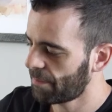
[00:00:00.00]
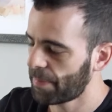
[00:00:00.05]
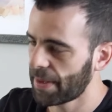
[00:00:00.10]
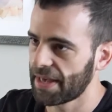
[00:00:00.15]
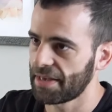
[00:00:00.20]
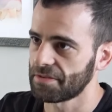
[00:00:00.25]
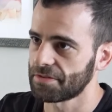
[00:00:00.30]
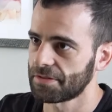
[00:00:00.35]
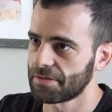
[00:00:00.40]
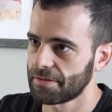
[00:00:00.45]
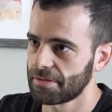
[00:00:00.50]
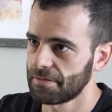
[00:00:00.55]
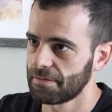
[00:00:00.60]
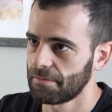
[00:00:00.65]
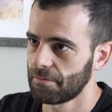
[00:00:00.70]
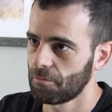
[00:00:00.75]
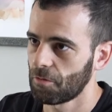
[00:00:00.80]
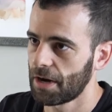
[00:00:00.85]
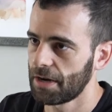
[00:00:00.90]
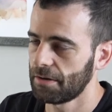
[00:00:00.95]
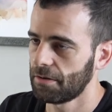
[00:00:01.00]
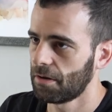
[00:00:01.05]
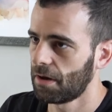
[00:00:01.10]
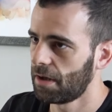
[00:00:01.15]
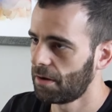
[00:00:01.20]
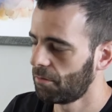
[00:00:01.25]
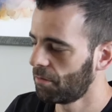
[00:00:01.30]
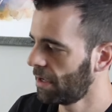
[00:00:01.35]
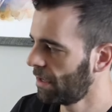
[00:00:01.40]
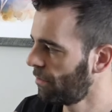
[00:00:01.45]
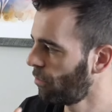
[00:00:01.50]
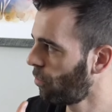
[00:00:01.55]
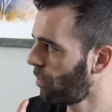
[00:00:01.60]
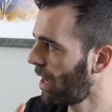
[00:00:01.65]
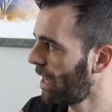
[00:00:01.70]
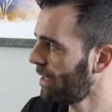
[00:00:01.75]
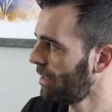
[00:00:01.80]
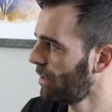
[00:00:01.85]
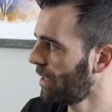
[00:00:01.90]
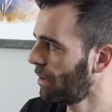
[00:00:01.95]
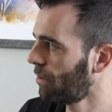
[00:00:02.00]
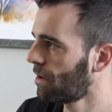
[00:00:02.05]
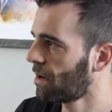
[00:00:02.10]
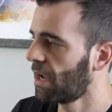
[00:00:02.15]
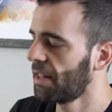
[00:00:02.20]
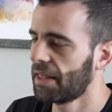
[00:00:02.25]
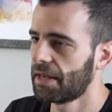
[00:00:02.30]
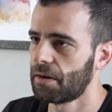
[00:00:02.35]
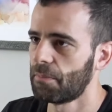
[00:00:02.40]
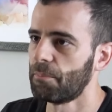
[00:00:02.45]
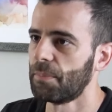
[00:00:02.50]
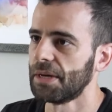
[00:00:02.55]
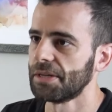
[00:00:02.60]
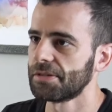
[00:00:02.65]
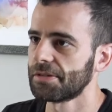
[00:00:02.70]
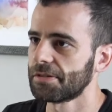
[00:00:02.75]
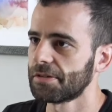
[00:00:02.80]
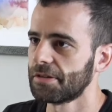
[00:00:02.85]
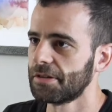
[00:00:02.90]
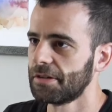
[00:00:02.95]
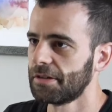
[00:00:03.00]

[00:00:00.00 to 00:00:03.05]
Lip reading: paste, right? In wine, they would call that a must.